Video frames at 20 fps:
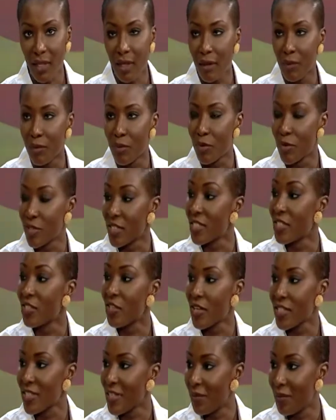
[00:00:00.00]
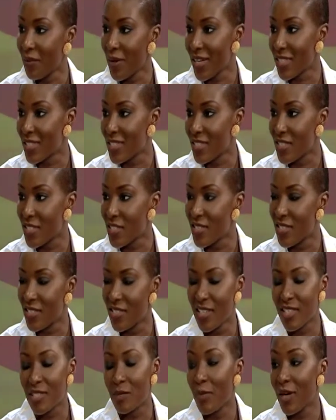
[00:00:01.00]
procedures and practices
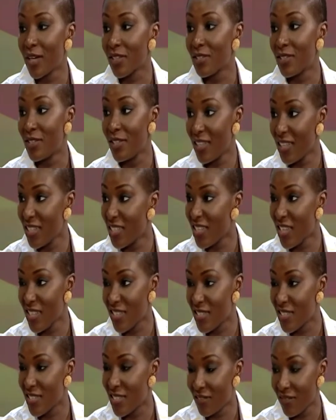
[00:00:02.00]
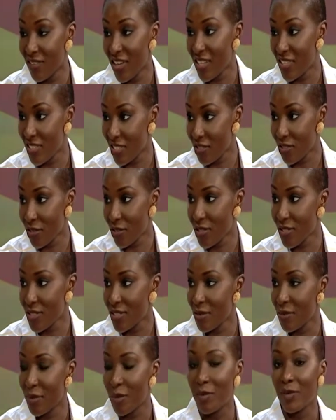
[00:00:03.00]
date back to the earliest
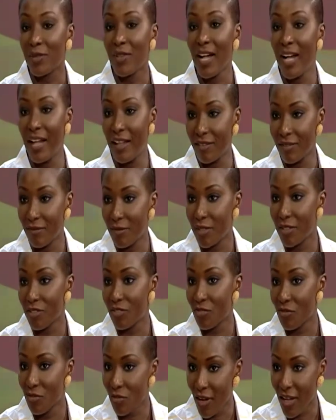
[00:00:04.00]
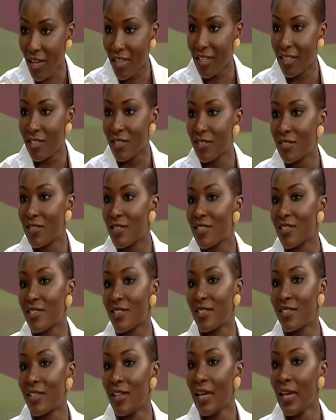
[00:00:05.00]
civilizations. People have been trying
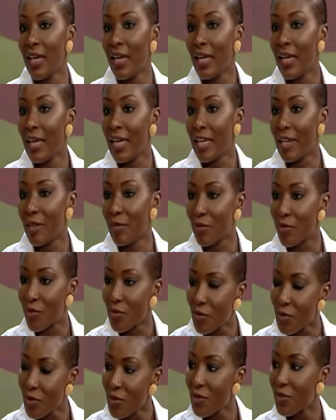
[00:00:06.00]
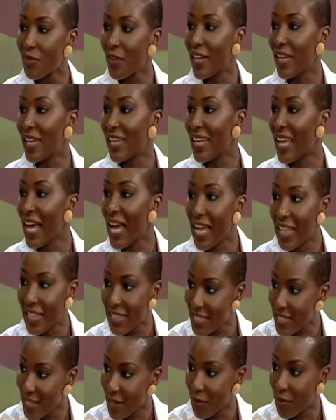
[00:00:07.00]
to improve and
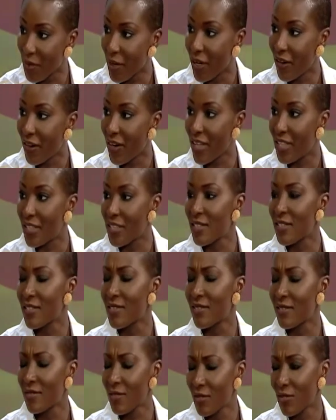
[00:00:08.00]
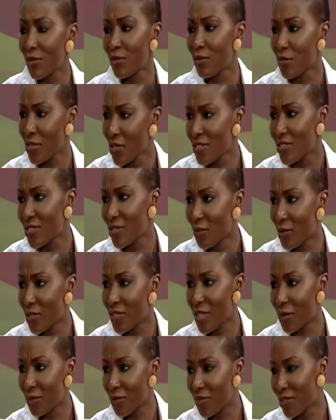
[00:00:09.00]
enhance appearance just to make
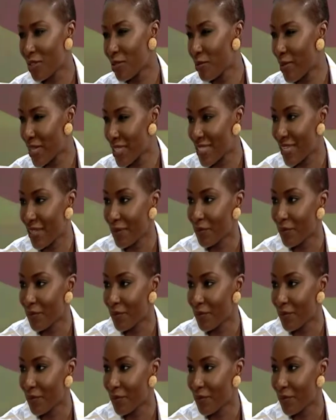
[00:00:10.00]
them feel better.